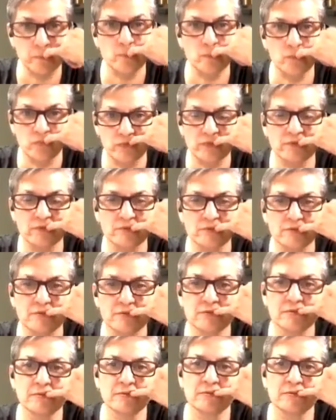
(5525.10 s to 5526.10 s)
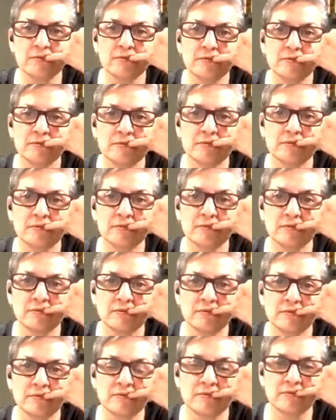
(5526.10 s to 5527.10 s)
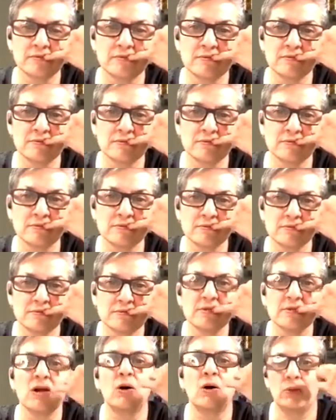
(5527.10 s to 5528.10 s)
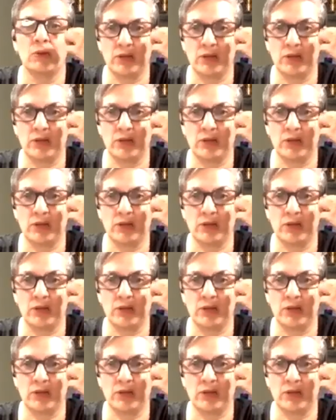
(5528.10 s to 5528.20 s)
And cut 4 of those, and